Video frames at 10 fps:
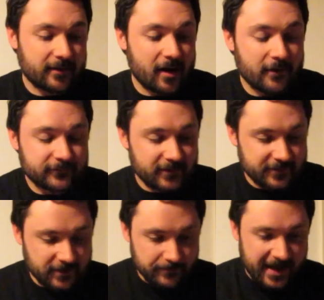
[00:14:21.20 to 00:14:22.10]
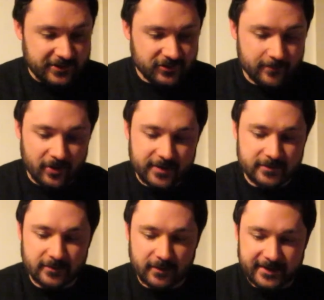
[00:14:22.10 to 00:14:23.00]
after I've done a batch, I might
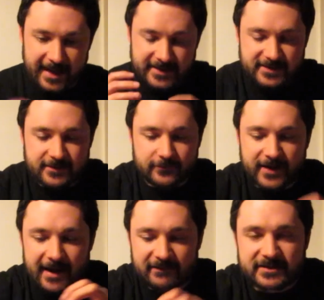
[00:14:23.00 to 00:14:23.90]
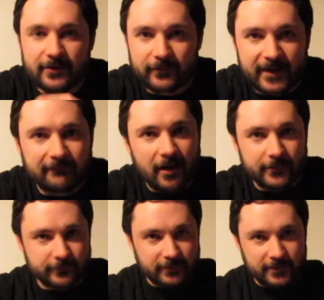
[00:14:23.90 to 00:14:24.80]
do like a single character on their
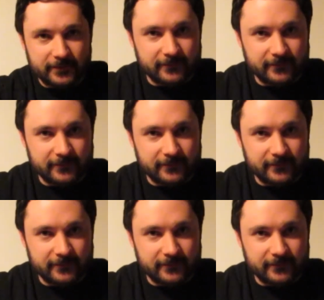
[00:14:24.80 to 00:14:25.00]
own.